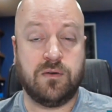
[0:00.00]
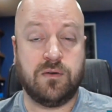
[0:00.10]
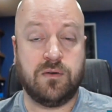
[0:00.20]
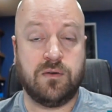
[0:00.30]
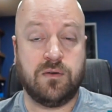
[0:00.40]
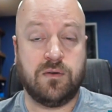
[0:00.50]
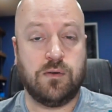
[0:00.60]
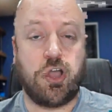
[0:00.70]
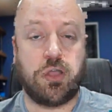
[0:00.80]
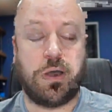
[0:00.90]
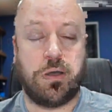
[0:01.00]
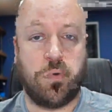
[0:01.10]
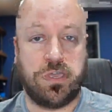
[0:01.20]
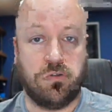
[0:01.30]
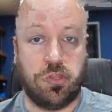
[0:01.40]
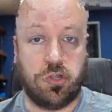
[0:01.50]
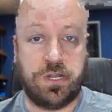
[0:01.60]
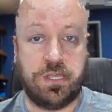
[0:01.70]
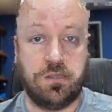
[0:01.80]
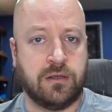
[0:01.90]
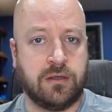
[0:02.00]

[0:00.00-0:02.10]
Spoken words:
but if you blog about what you're learning,